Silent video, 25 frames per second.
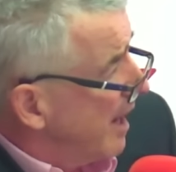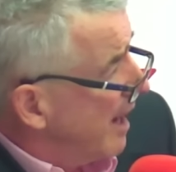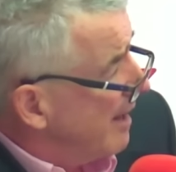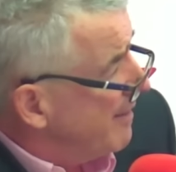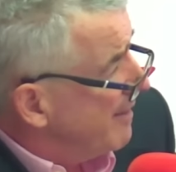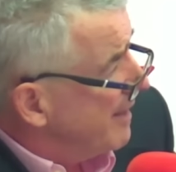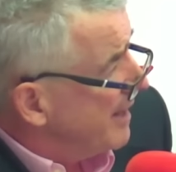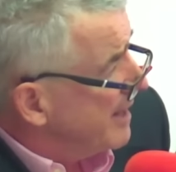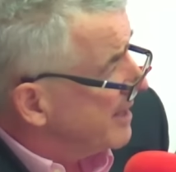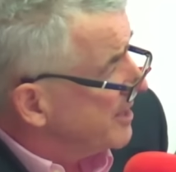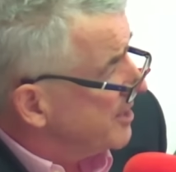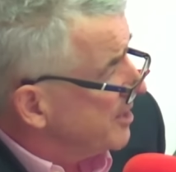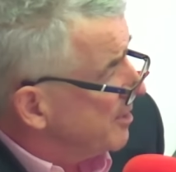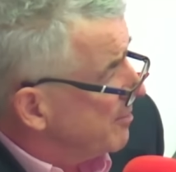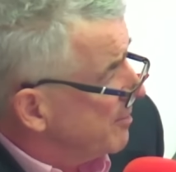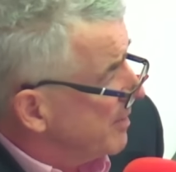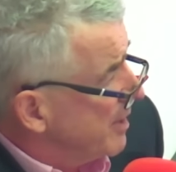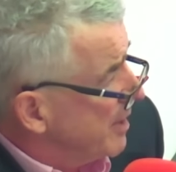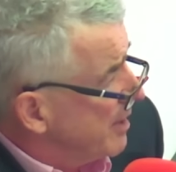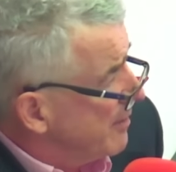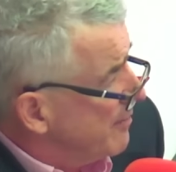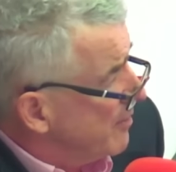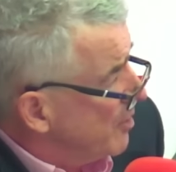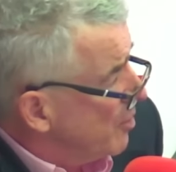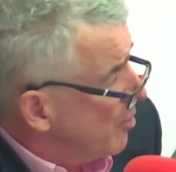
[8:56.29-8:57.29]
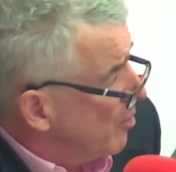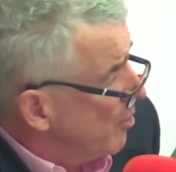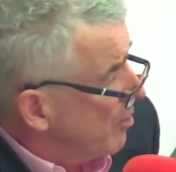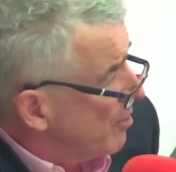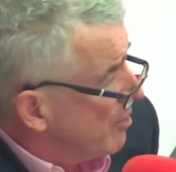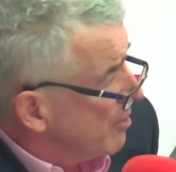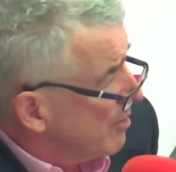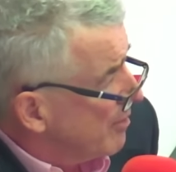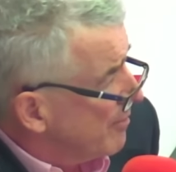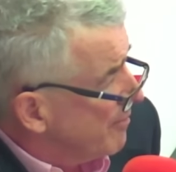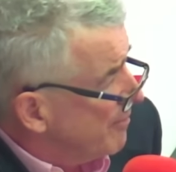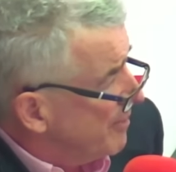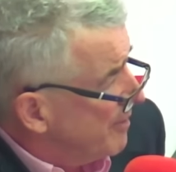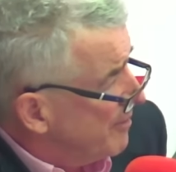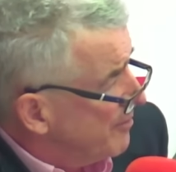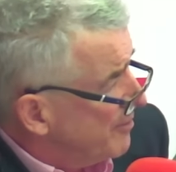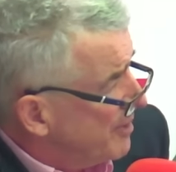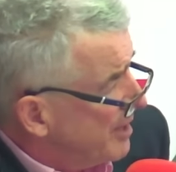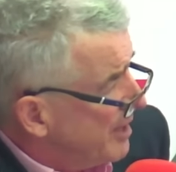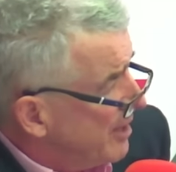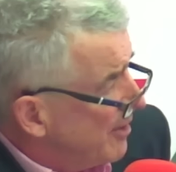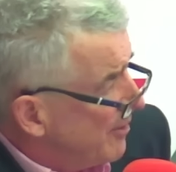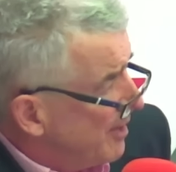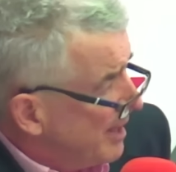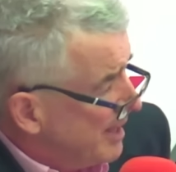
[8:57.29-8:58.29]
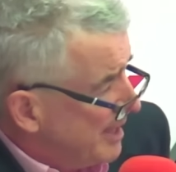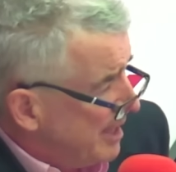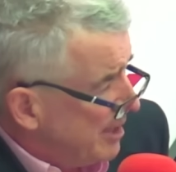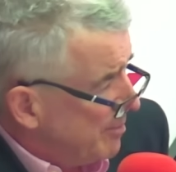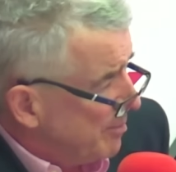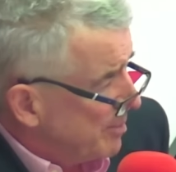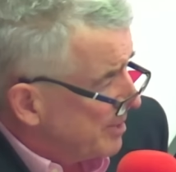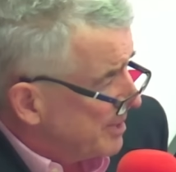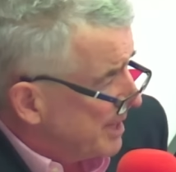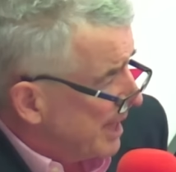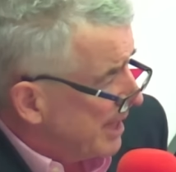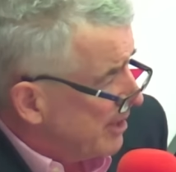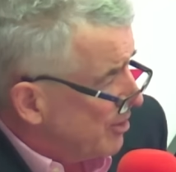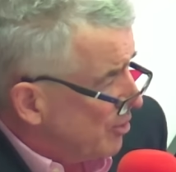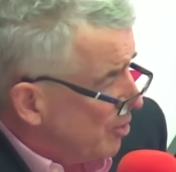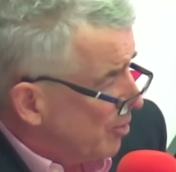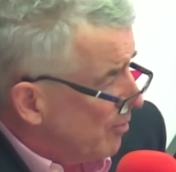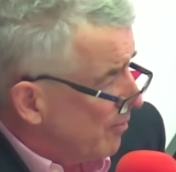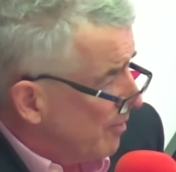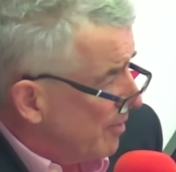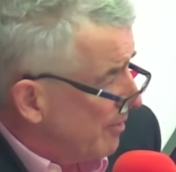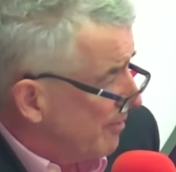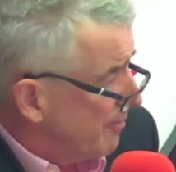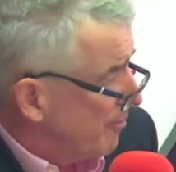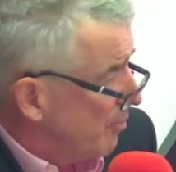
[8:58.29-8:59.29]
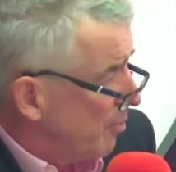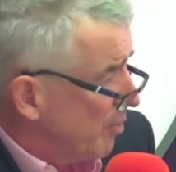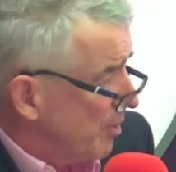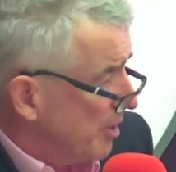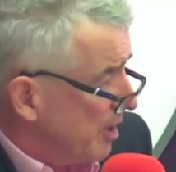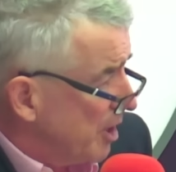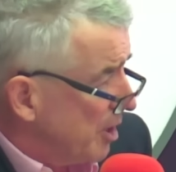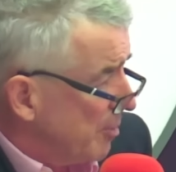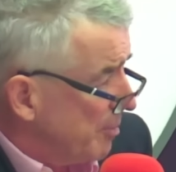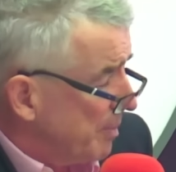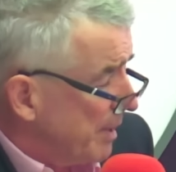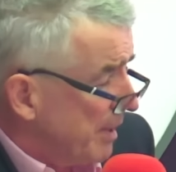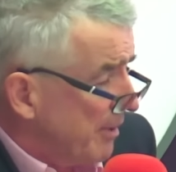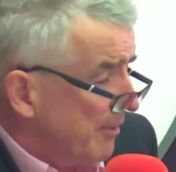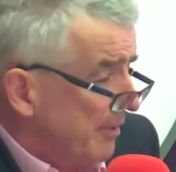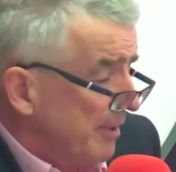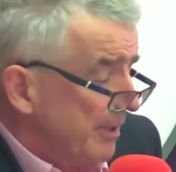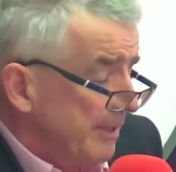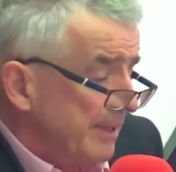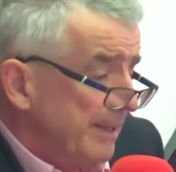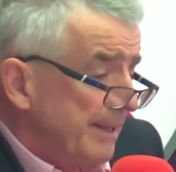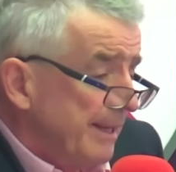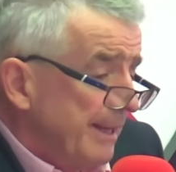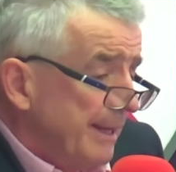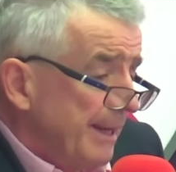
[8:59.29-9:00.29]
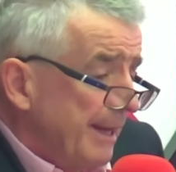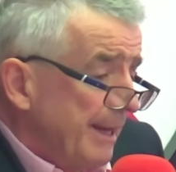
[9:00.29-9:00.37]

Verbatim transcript: I think it's something of the order of fifteen or eighteen percent over a four-year period.